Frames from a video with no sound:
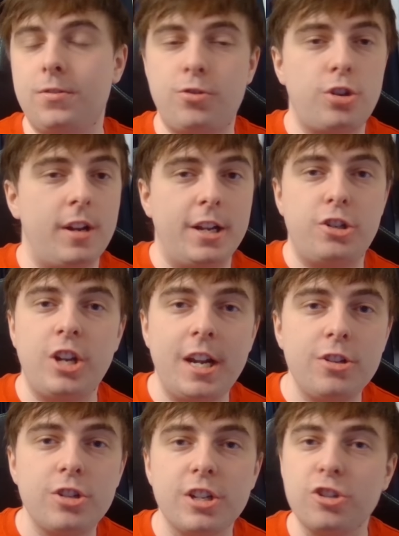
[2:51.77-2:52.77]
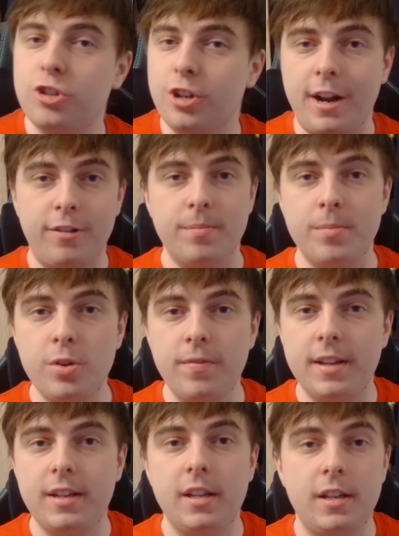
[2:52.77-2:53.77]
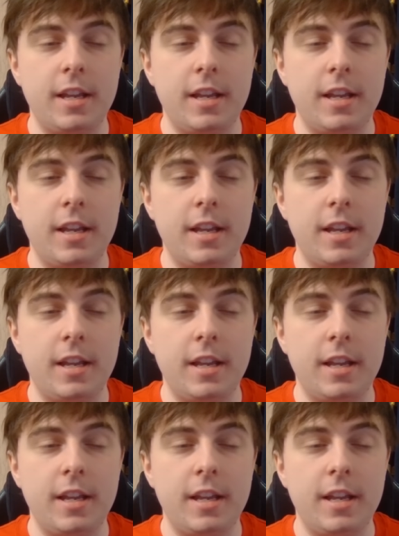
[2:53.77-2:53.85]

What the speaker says: Should I change it? Should I remove it?